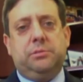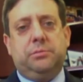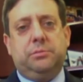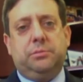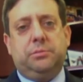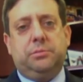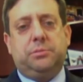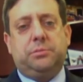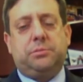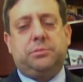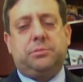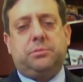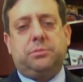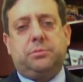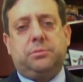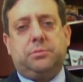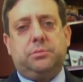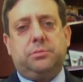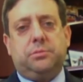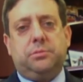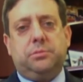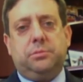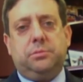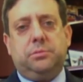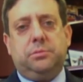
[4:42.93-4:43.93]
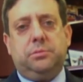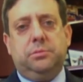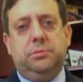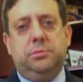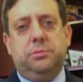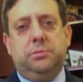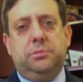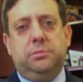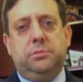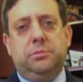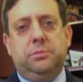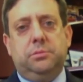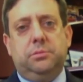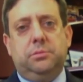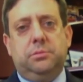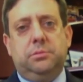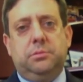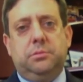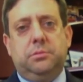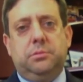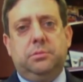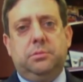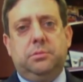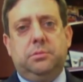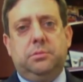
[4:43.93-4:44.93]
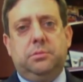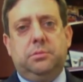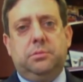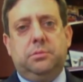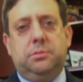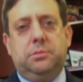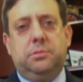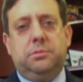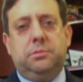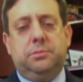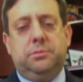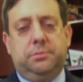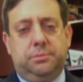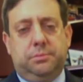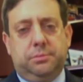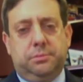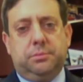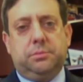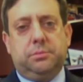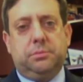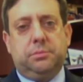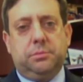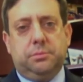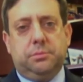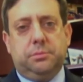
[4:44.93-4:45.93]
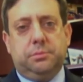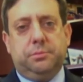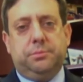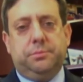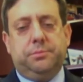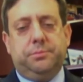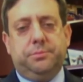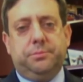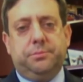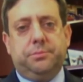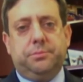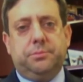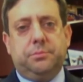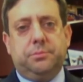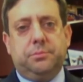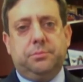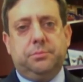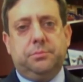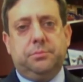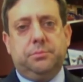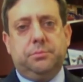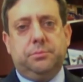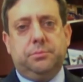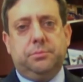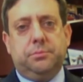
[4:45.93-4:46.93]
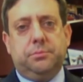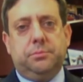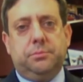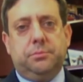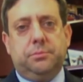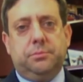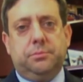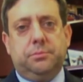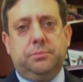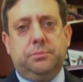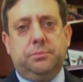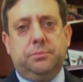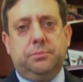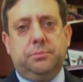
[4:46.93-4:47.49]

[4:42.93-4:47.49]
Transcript: (silent)